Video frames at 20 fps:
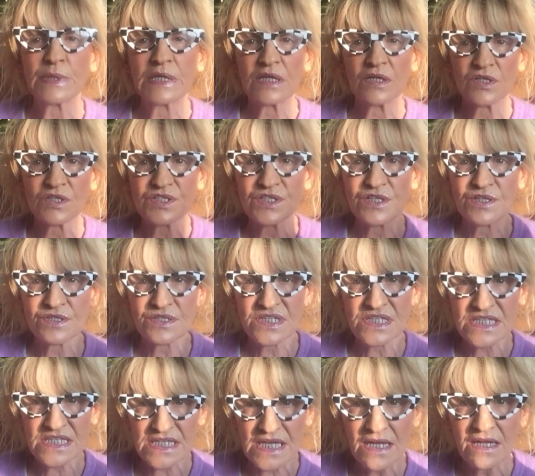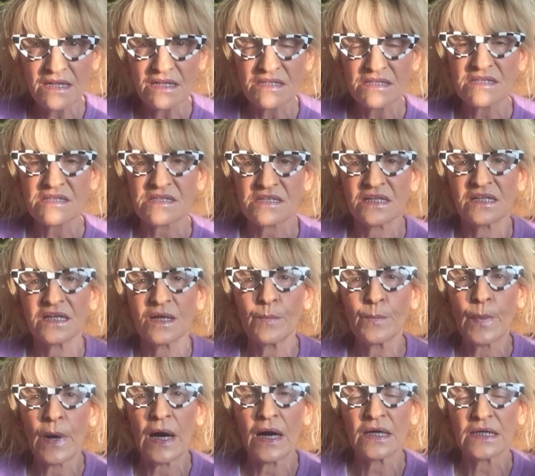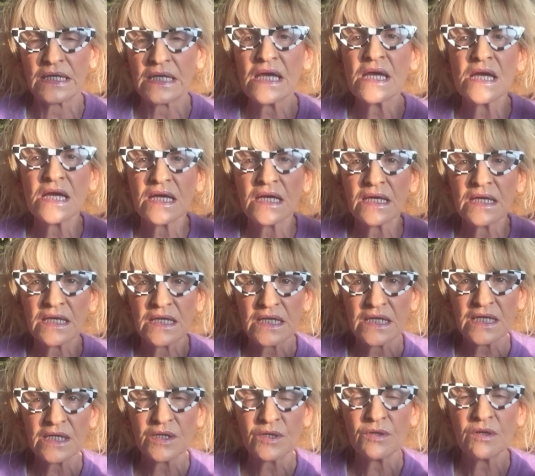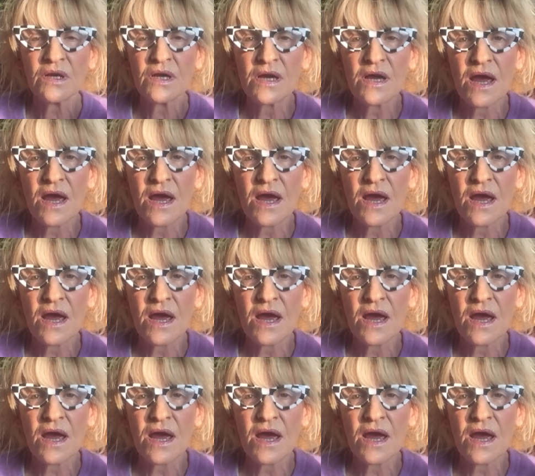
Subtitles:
because your cells in the body hear